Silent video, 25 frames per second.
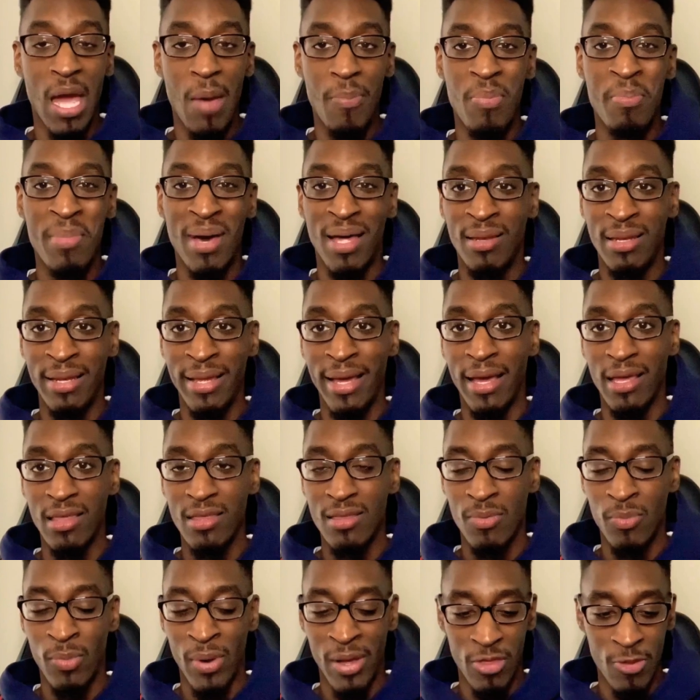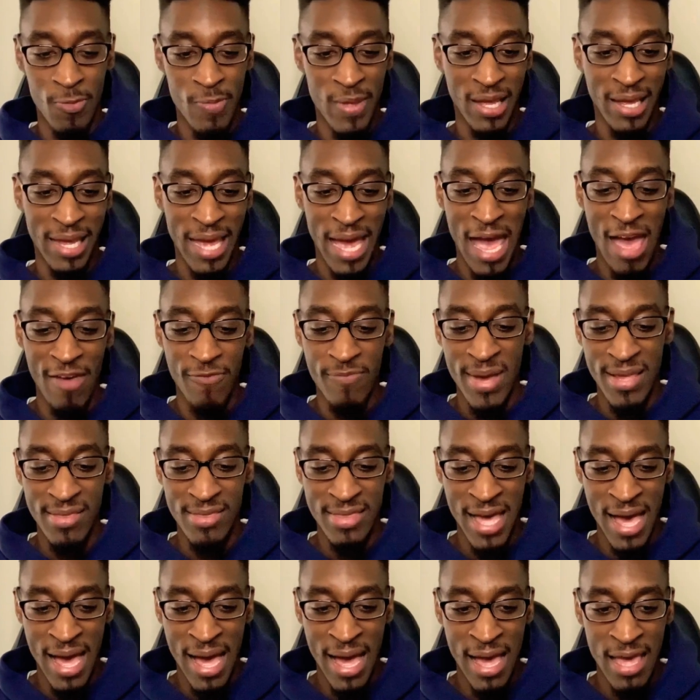up in my legs, whether it's my calf, my
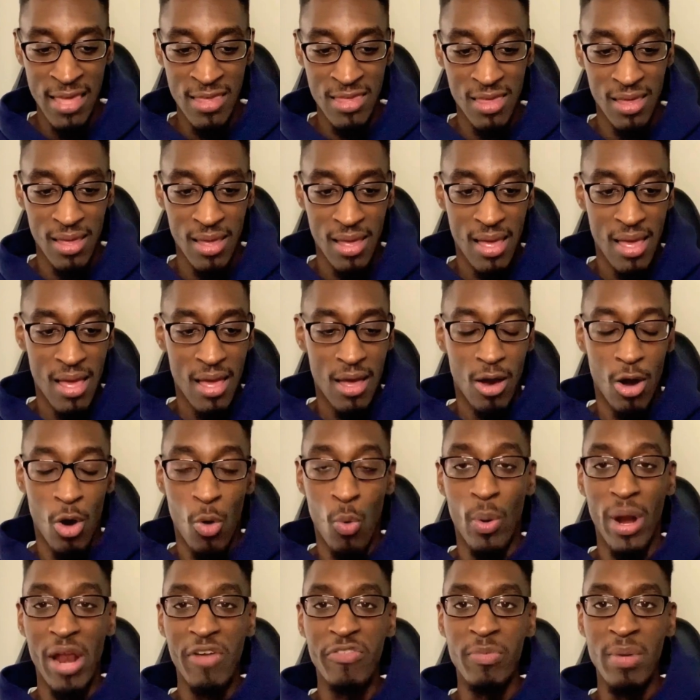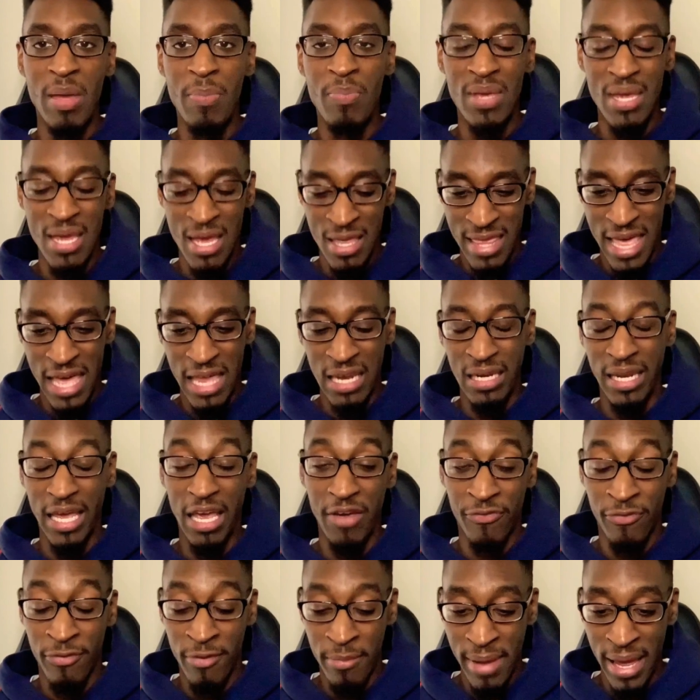thighs, or whatever it may be in that
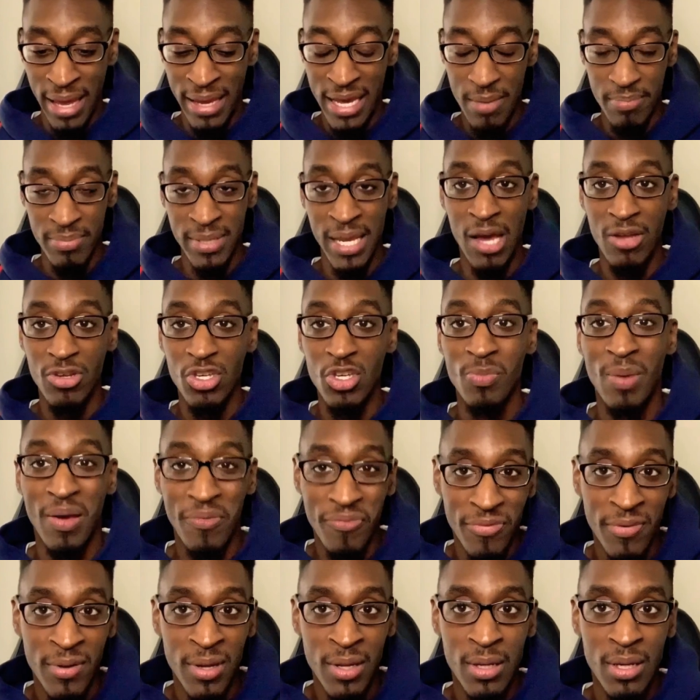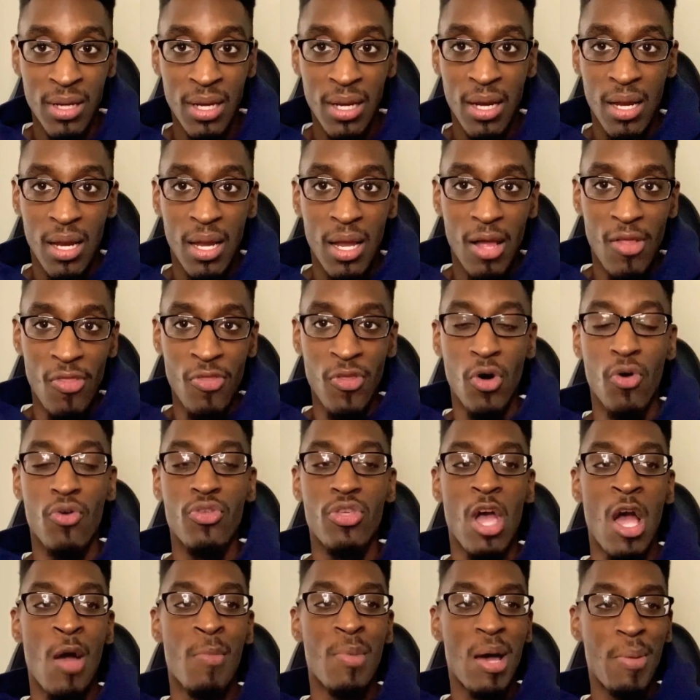leg, from my hip down to my foot. Those
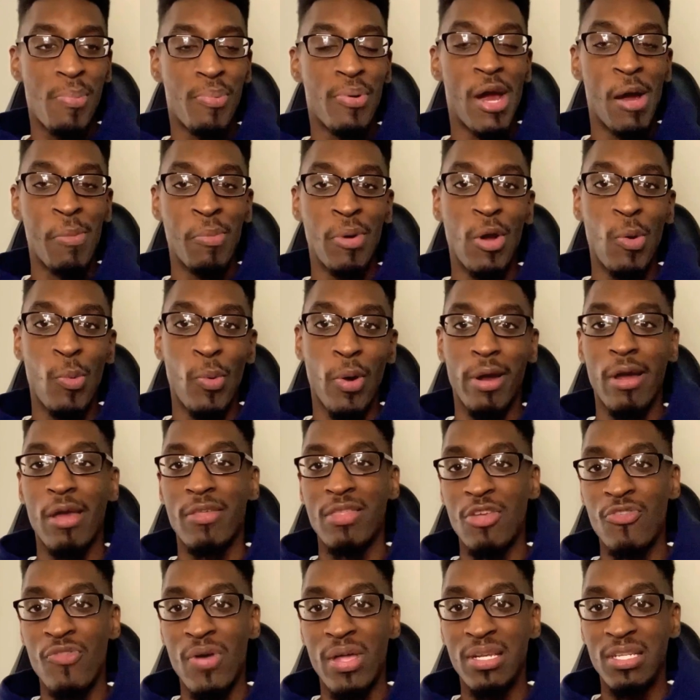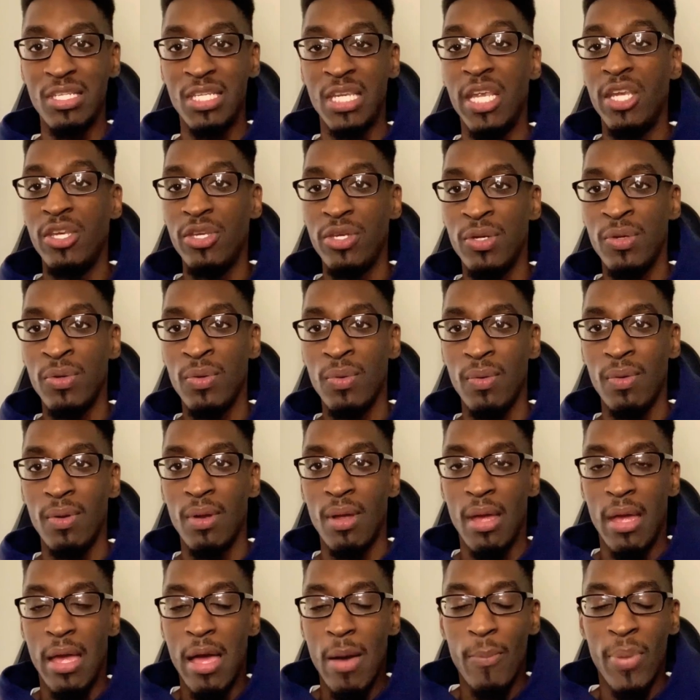are my primary workouts I try to tend to,
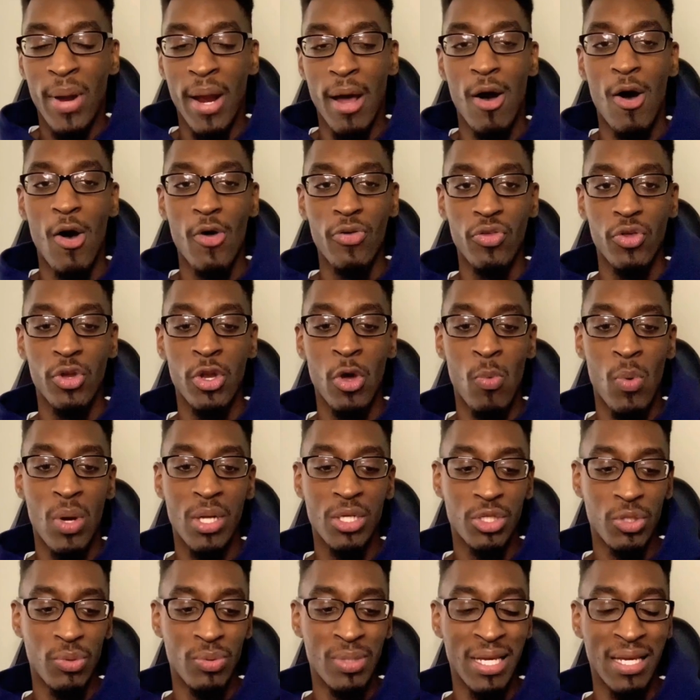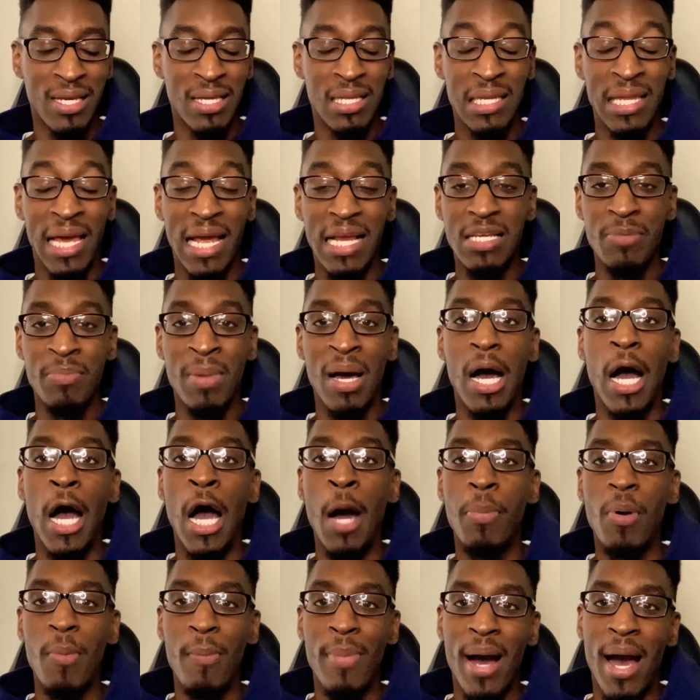but I also don't want to neglect my
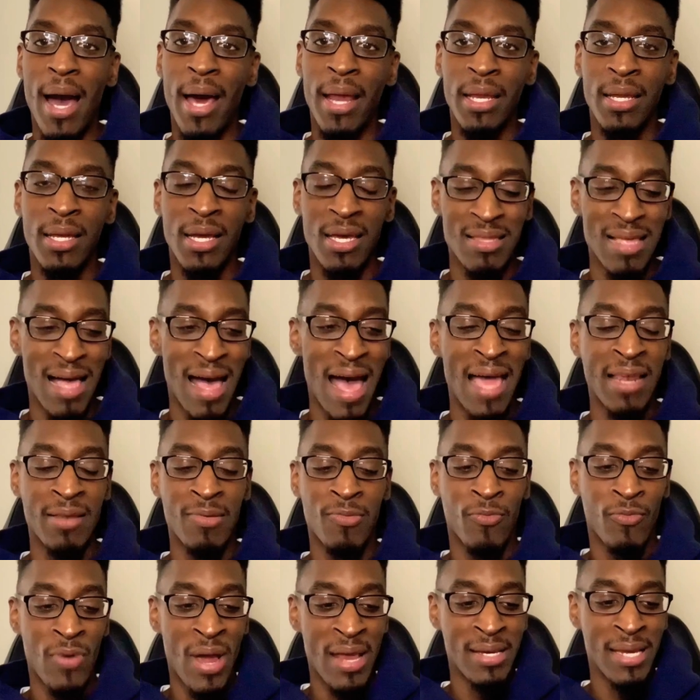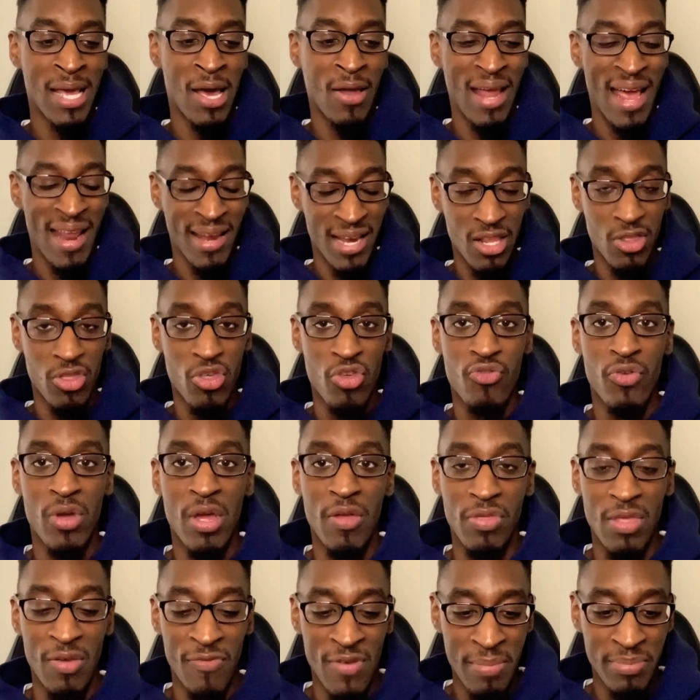upper body, because right now I need
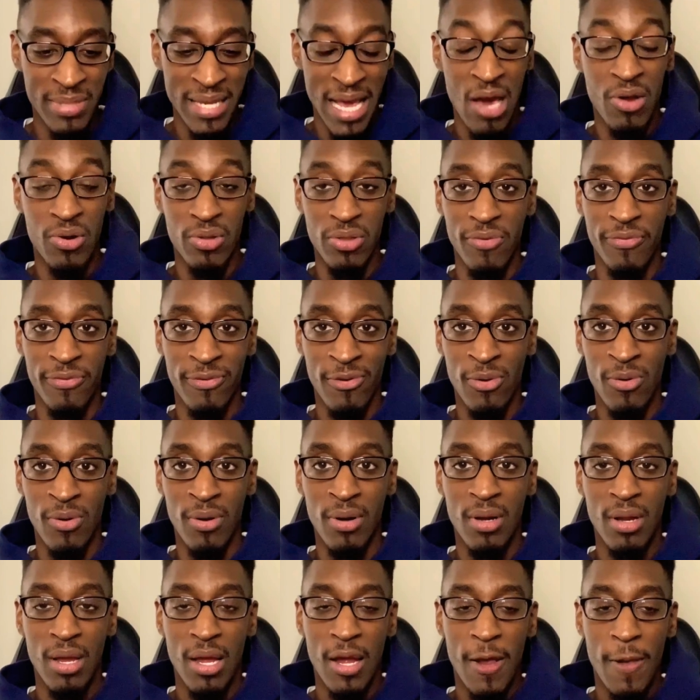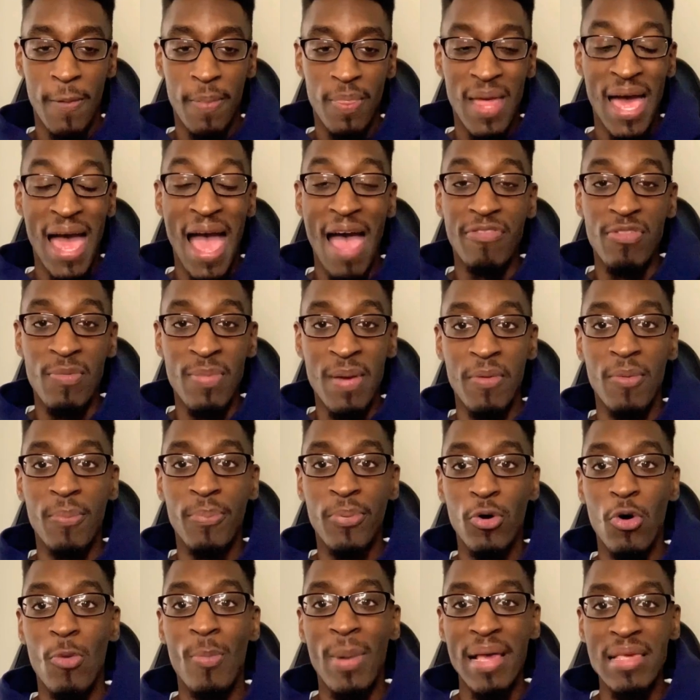strength. If I'm down on the floor, I have to be able to
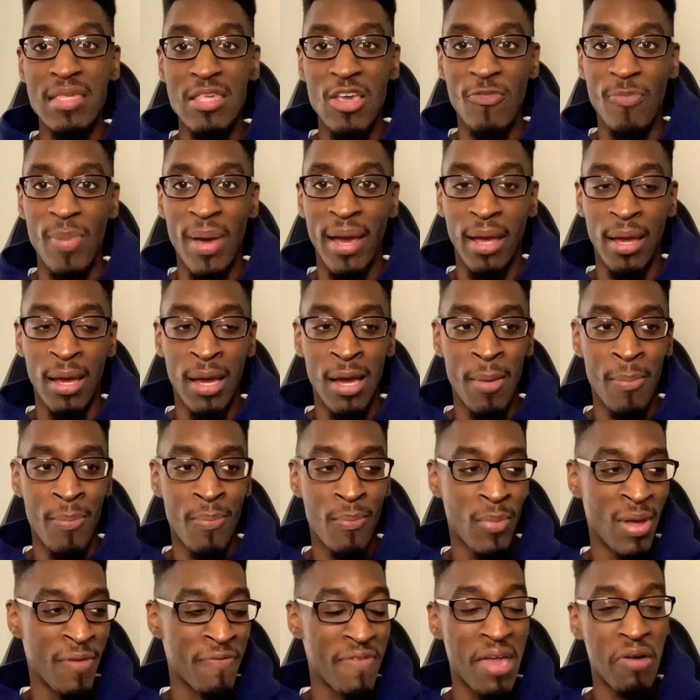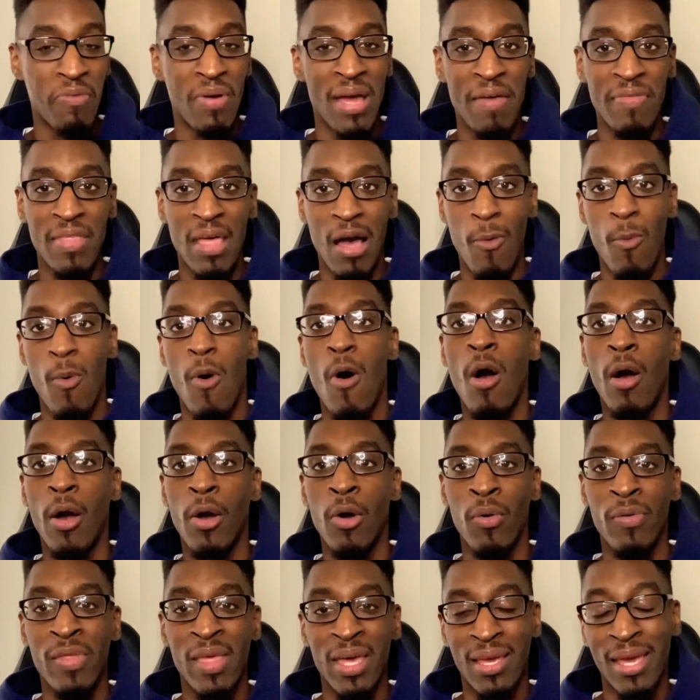pull myself back up. If I don't have that walker
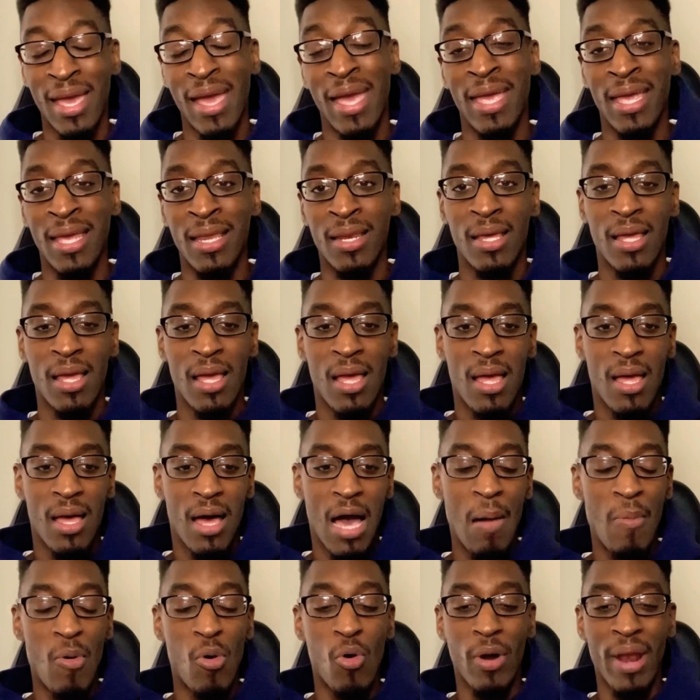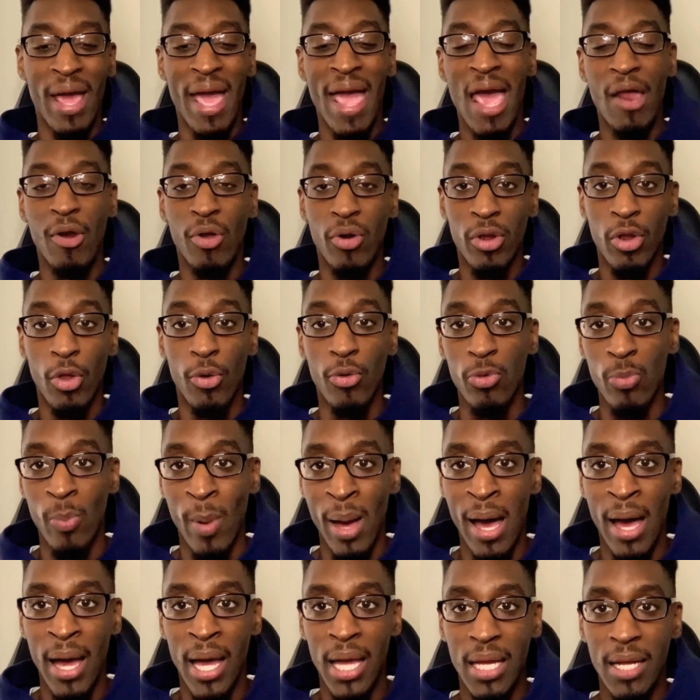or that cane, I'm on hand or close
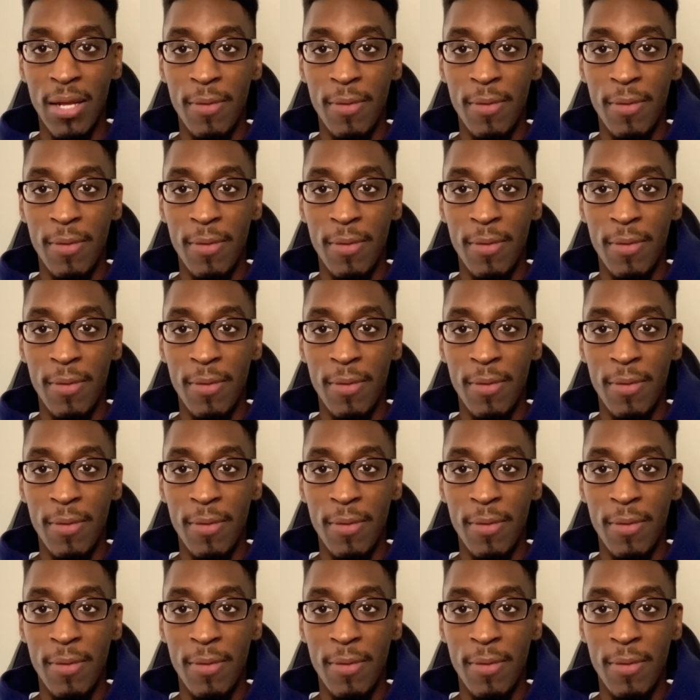by.